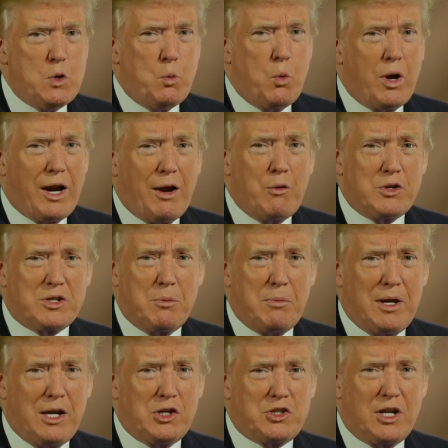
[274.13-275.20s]
What I was
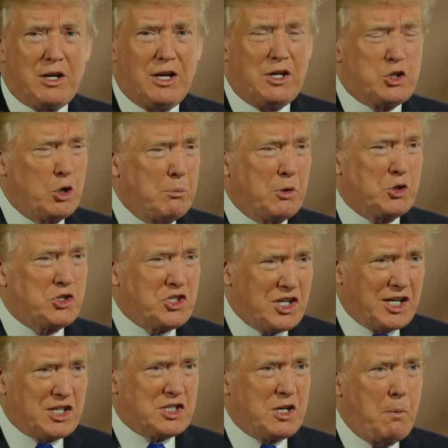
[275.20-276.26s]
amazed at, it's almost
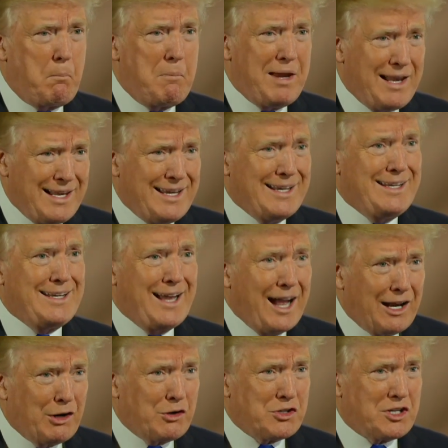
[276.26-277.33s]
$6 million
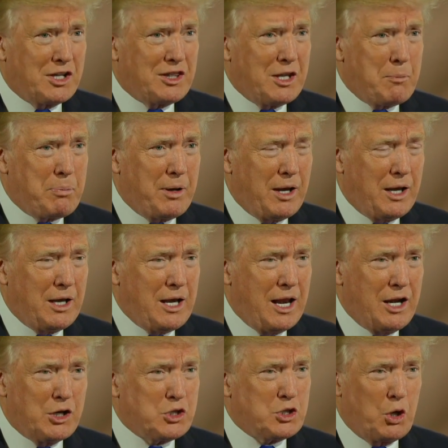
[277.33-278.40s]
that they paid,
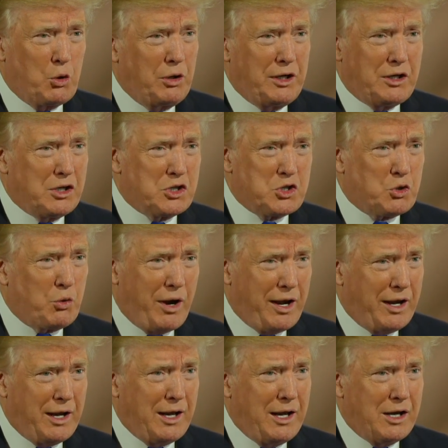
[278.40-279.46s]
and it's totally
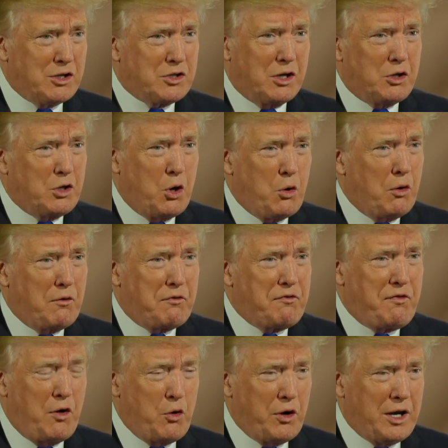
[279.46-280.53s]
discredited. It's a total
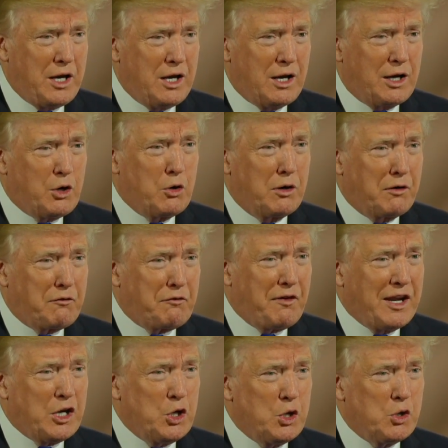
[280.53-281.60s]
phony. I call it
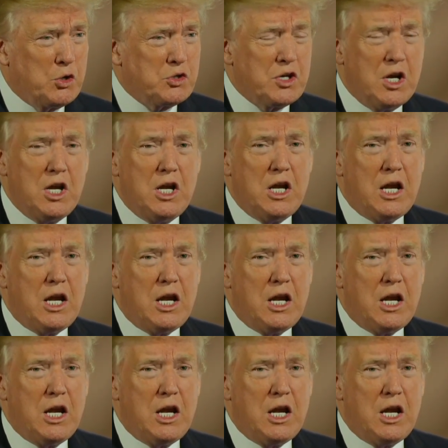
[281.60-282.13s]
fake news.